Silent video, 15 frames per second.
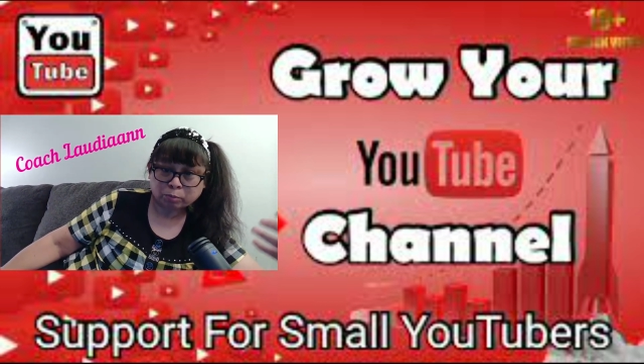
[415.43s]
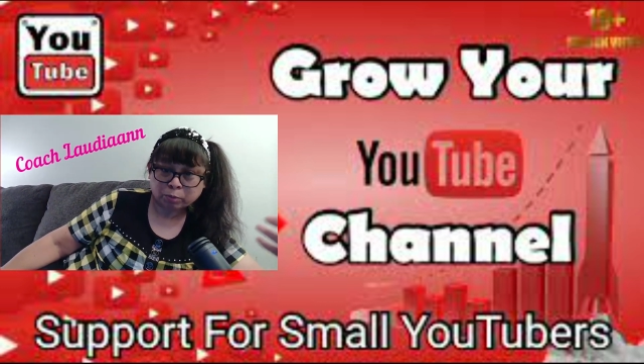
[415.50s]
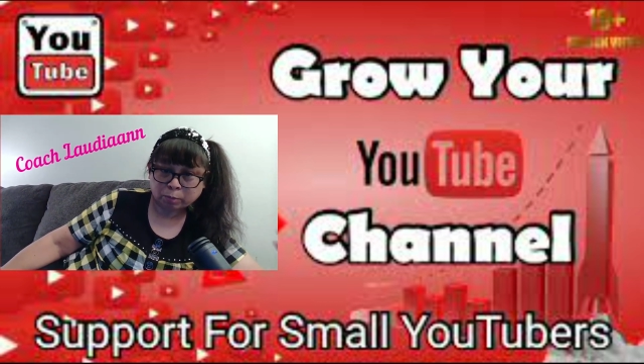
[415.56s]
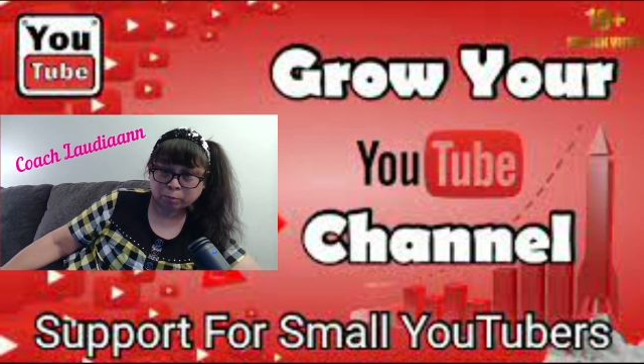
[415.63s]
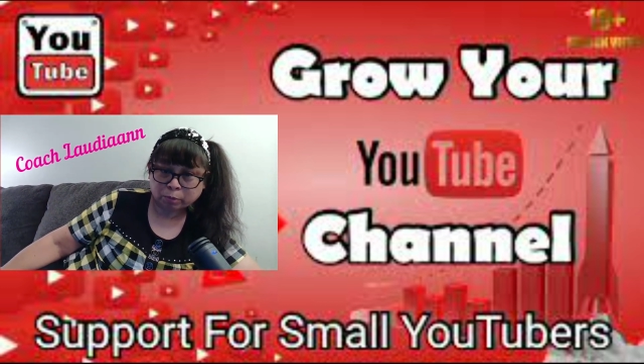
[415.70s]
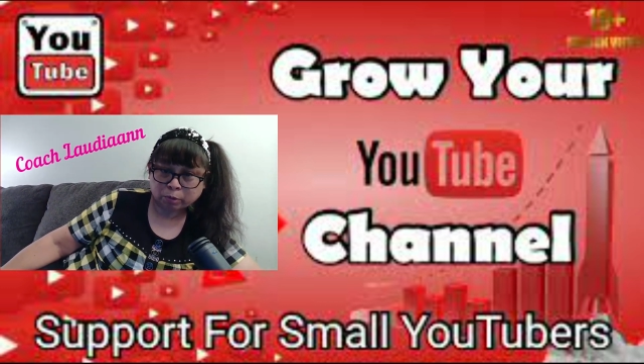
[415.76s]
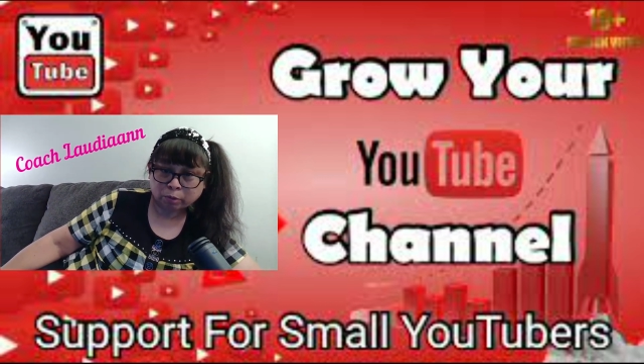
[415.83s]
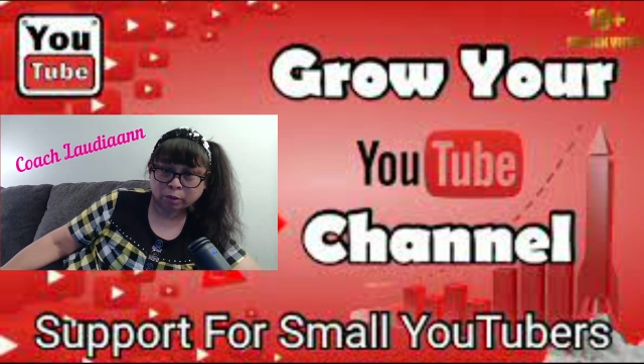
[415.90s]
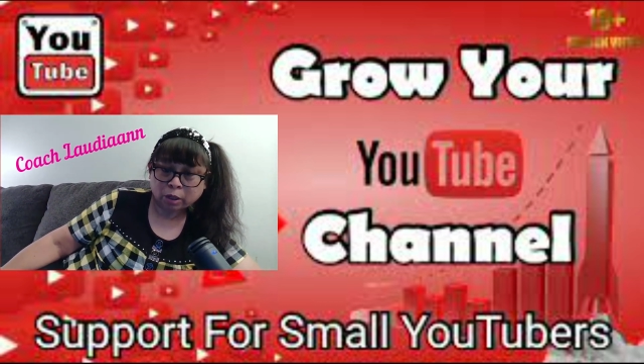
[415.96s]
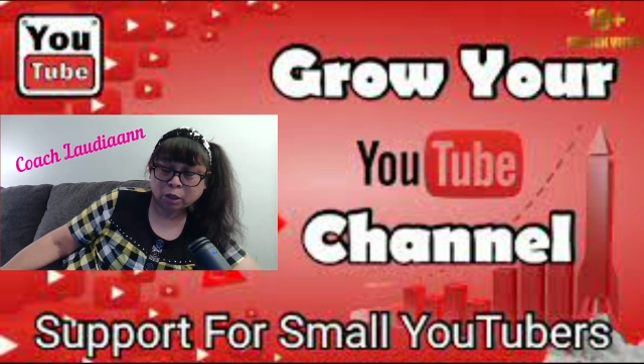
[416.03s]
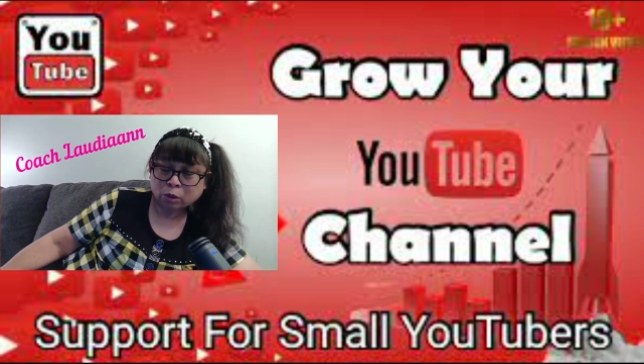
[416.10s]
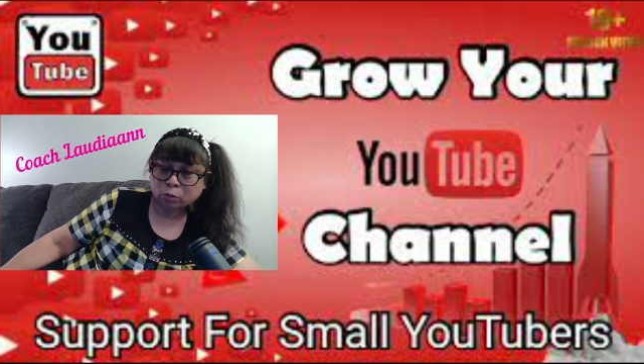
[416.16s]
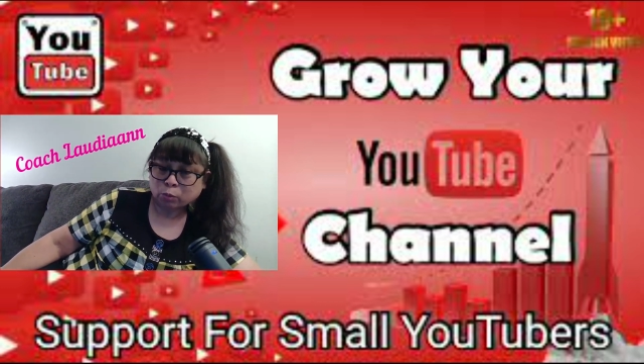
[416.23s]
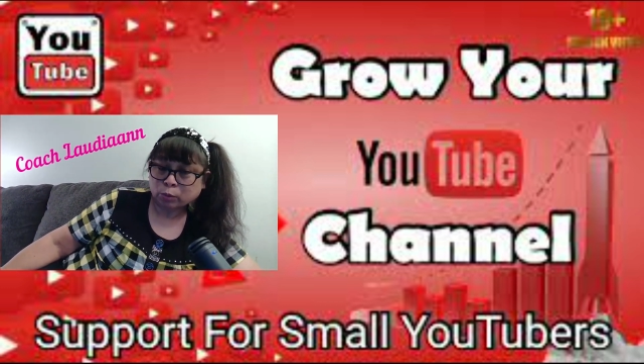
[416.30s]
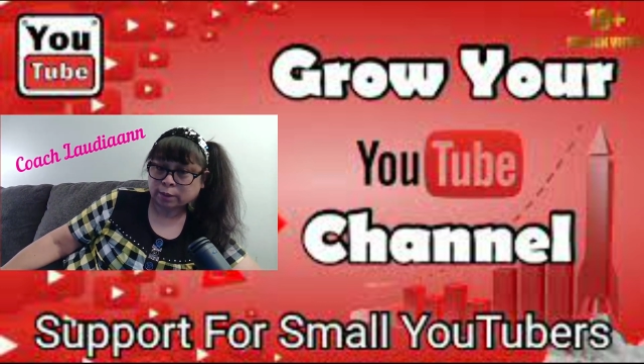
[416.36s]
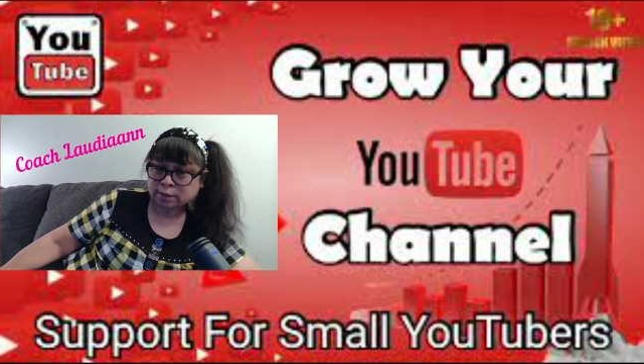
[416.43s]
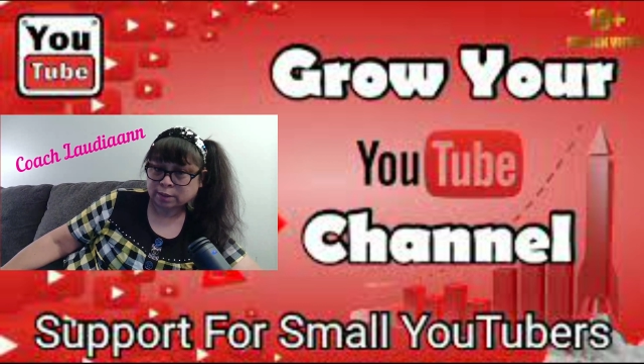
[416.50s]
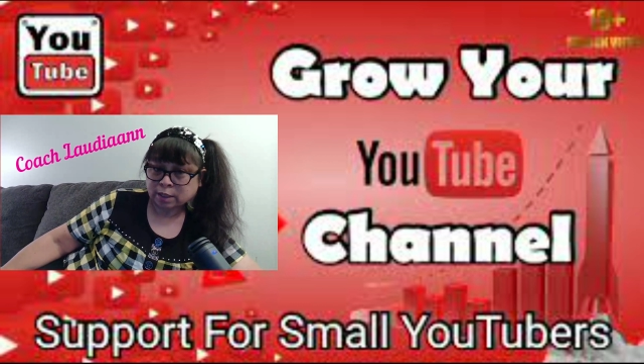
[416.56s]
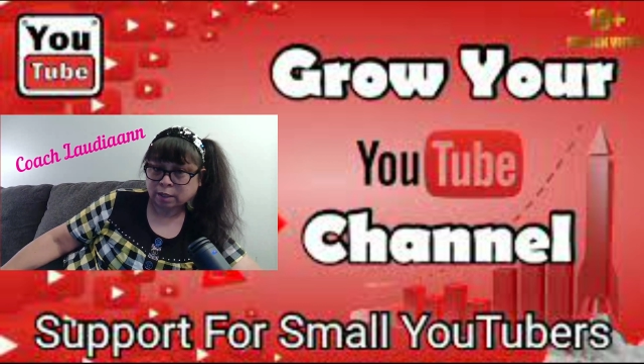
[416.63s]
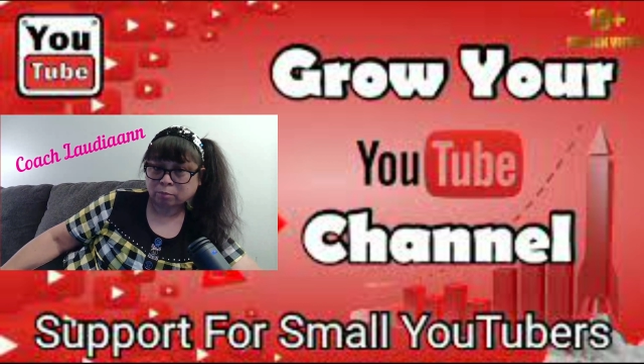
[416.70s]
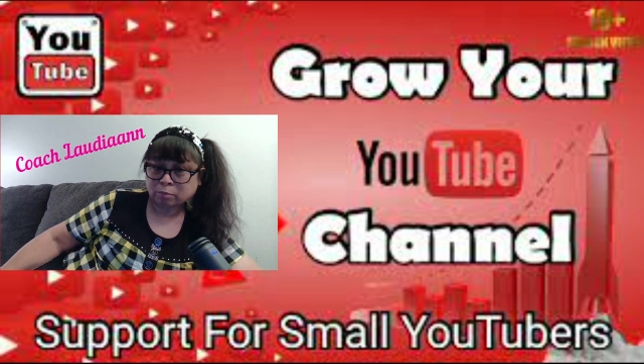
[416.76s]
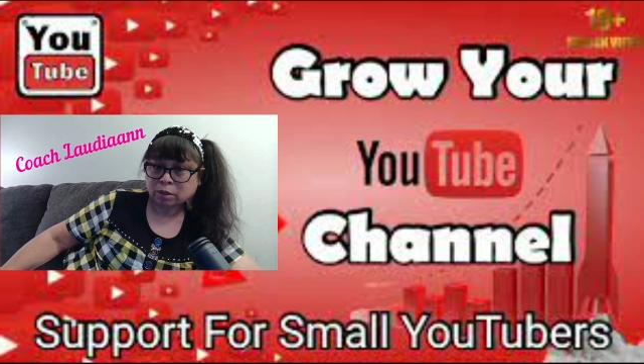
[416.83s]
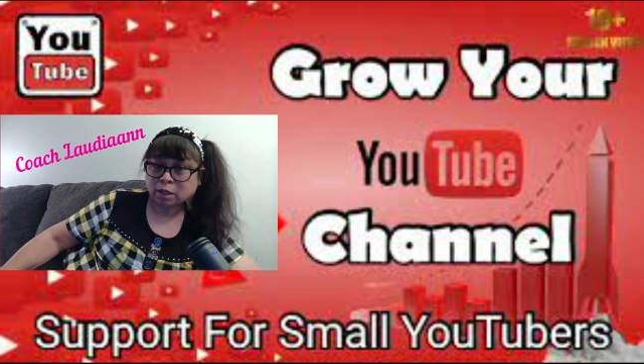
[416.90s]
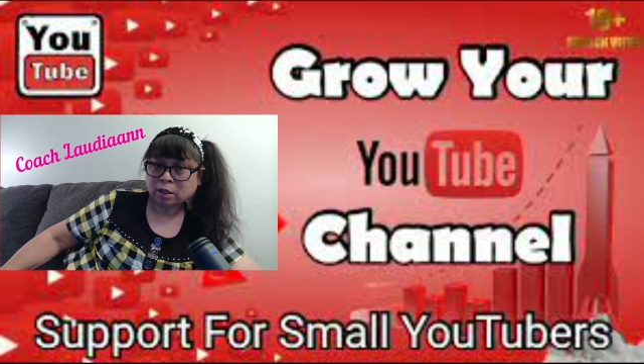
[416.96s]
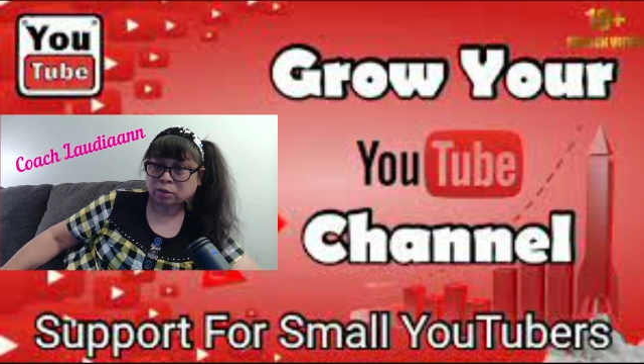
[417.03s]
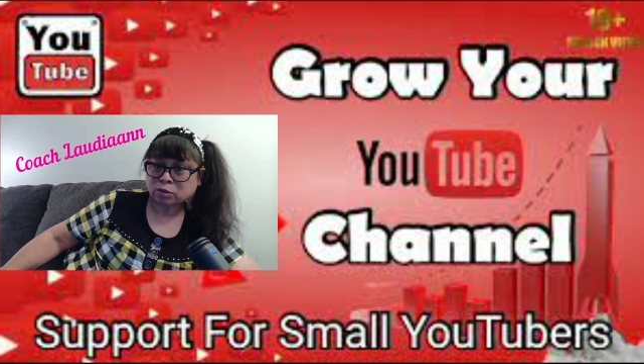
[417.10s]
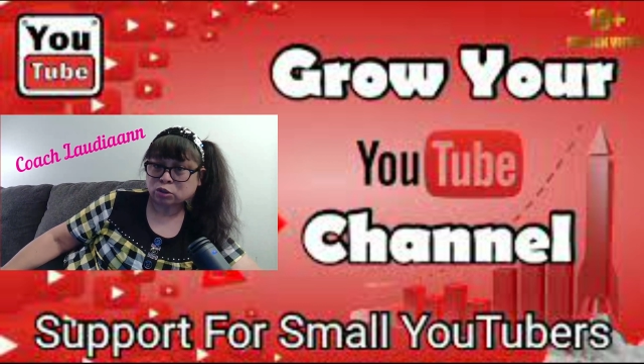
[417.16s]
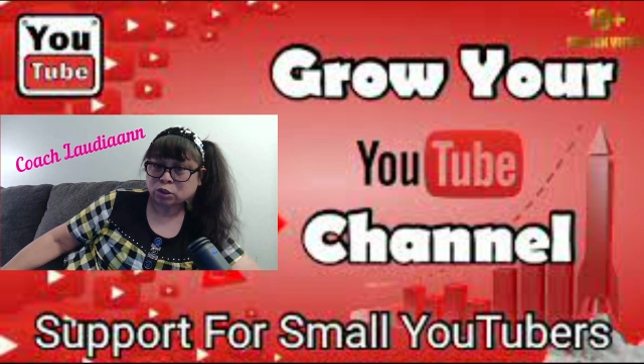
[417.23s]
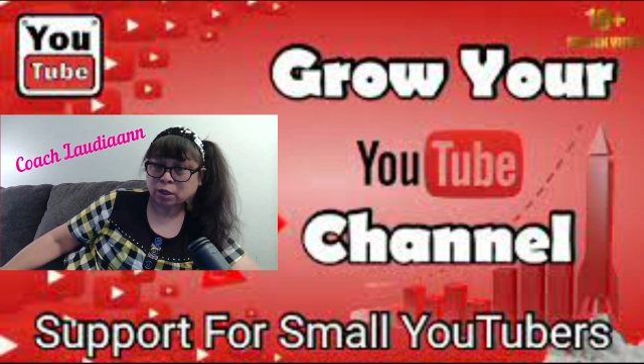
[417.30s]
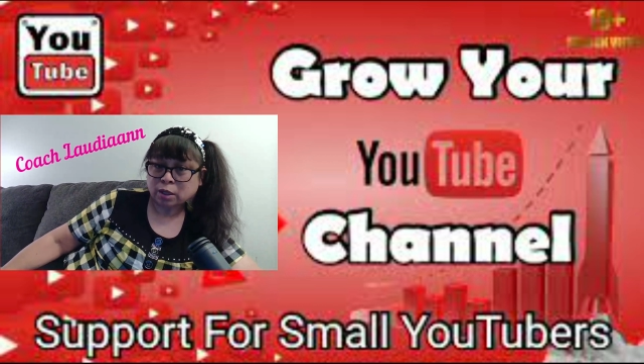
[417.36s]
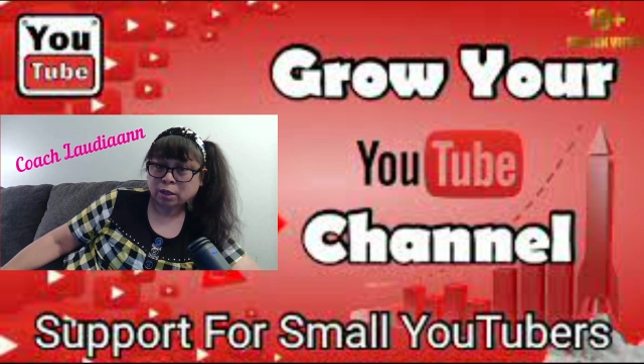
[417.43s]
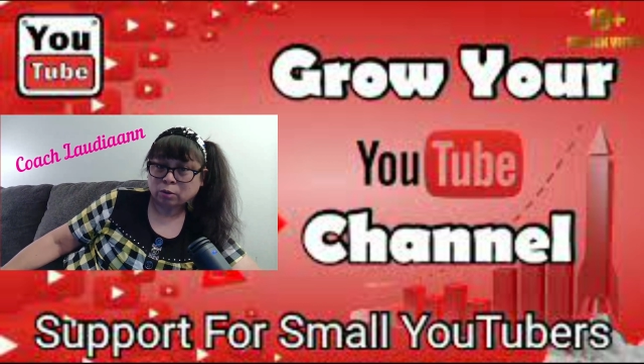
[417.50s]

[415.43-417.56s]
people with the same niche